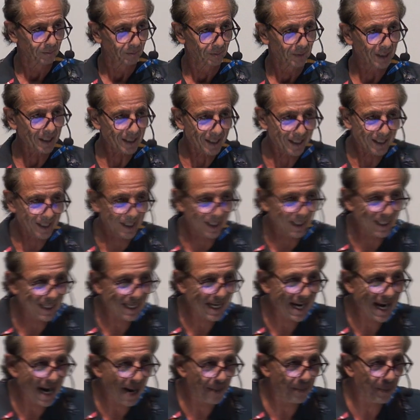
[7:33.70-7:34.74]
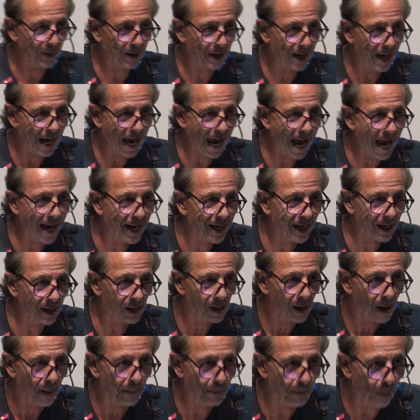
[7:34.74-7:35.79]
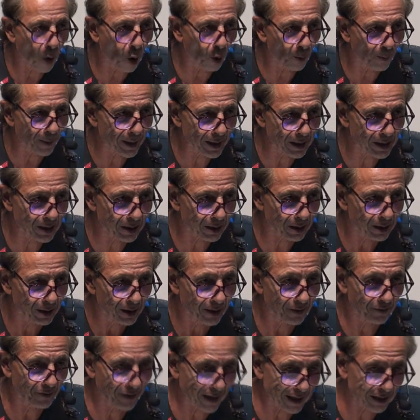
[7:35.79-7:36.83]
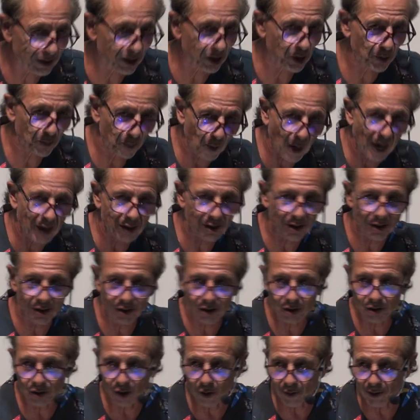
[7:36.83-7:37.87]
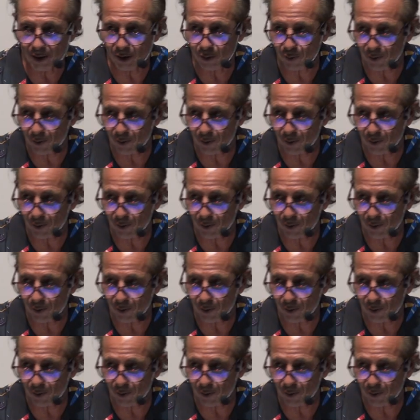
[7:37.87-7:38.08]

This is going to happen any moment. In fact, its process is already